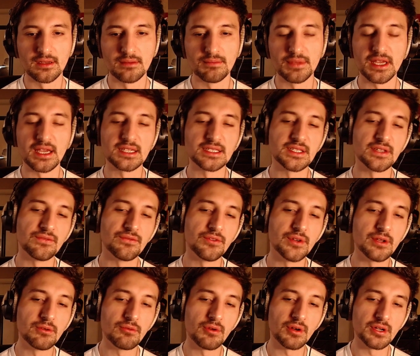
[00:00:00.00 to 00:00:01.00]
Because if
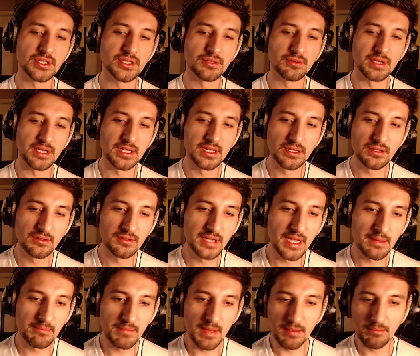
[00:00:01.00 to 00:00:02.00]
we were to include
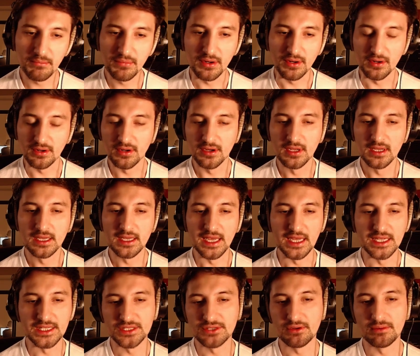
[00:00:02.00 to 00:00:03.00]
a member
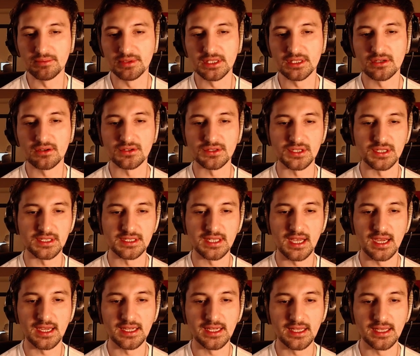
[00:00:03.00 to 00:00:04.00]
into a political
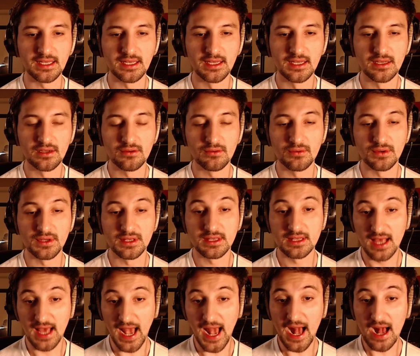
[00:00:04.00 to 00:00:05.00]
society
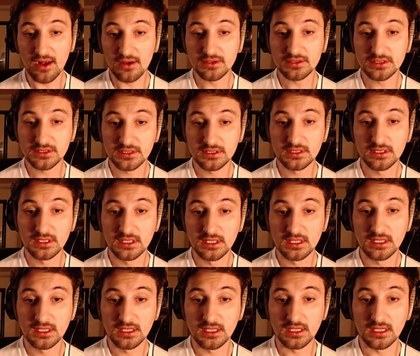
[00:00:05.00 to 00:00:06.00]
without
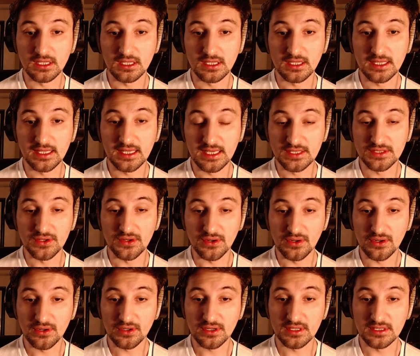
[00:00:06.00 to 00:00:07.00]
his or
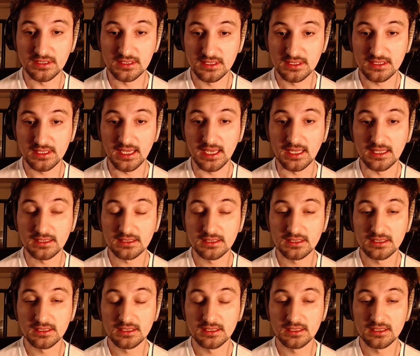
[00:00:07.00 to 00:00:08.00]
her
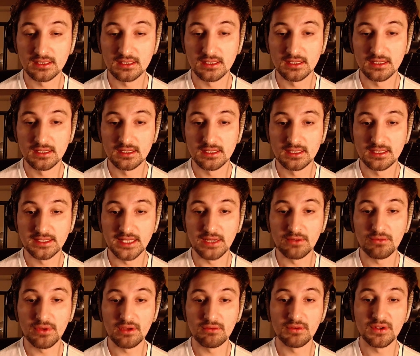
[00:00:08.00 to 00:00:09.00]
consent,
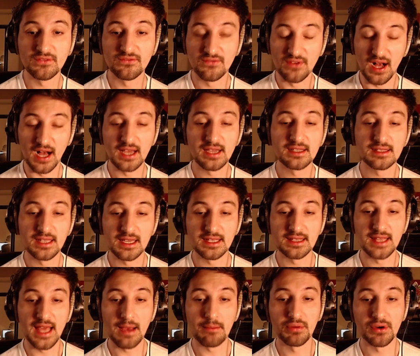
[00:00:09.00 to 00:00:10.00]
then we would
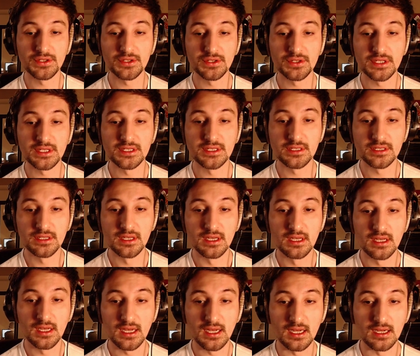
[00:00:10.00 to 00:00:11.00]
violate that person's
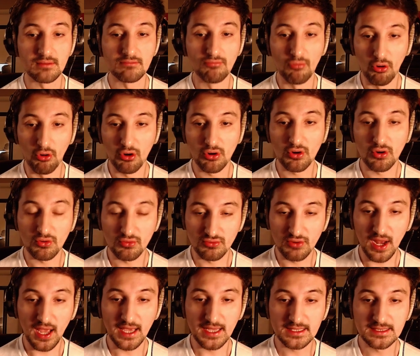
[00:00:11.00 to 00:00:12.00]
moral
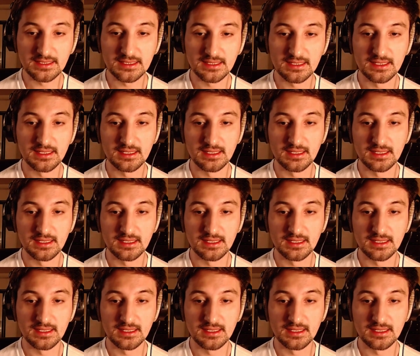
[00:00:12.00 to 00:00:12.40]
right